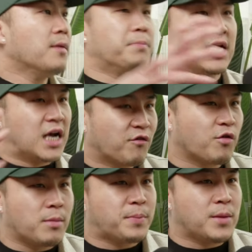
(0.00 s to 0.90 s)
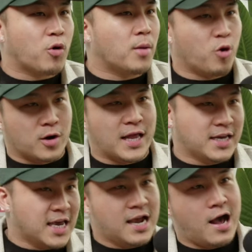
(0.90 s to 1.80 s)
but the government people are more like,
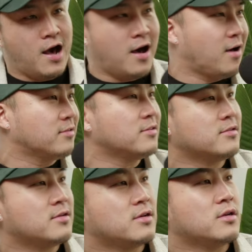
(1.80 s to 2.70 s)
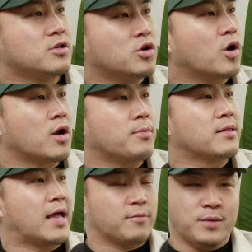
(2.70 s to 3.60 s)
yeah, mm -hmm. you know what I mean?
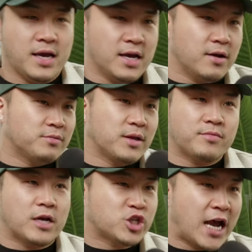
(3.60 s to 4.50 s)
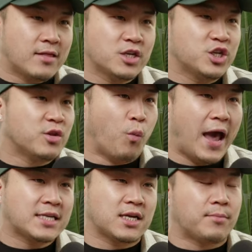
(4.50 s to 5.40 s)
Like, yeah, but they're challenging the
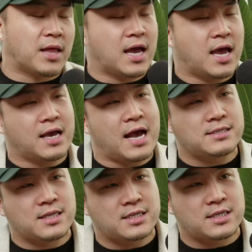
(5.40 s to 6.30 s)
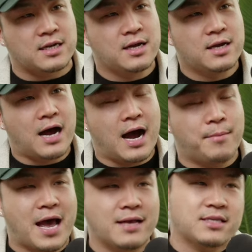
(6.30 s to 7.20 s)
West. And I'm like, hey guys, listen, I'm
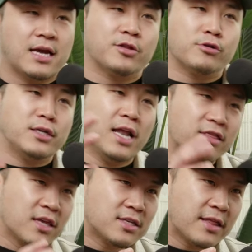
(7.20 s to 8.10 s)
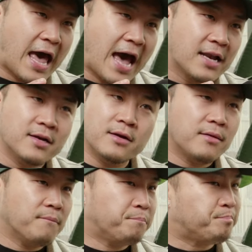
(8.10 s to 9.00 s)
not saying there's nothing to that
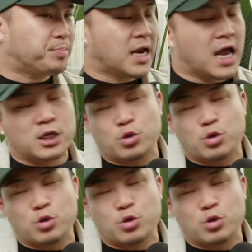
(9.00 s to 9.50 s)
but it's